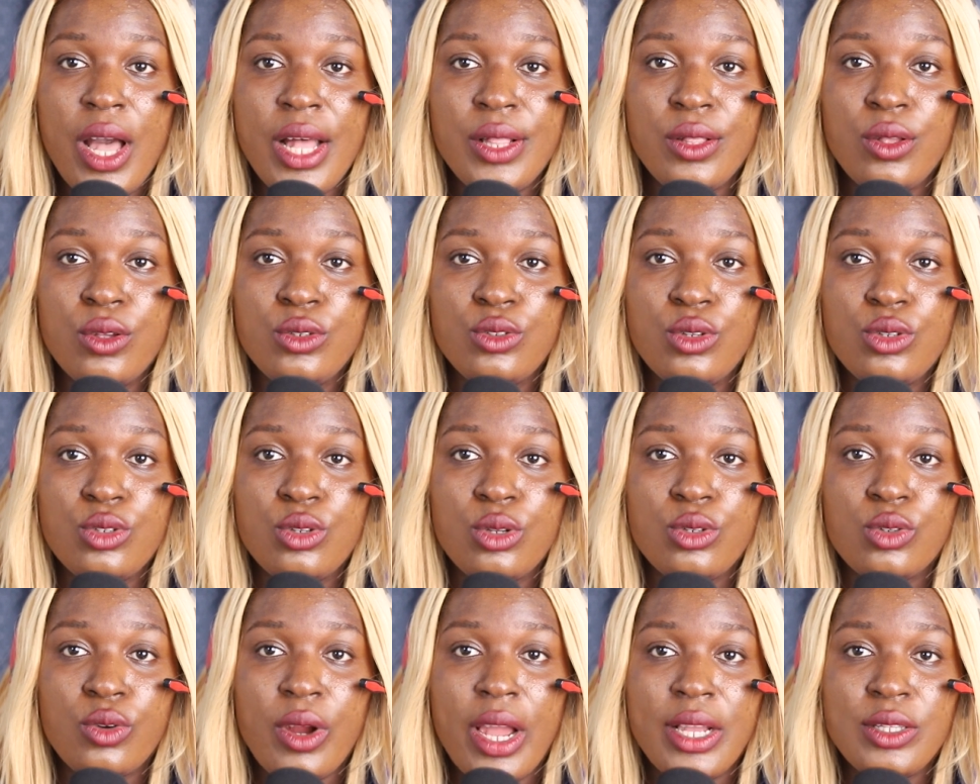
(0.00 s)
and also
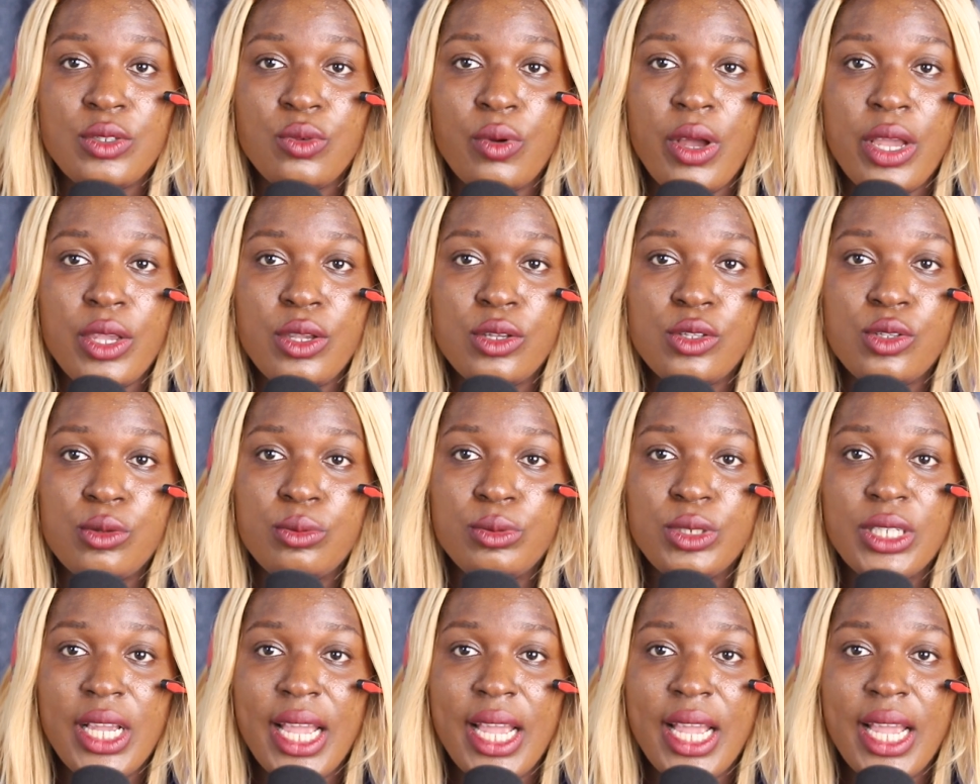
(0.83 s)
subscribe to our YouTube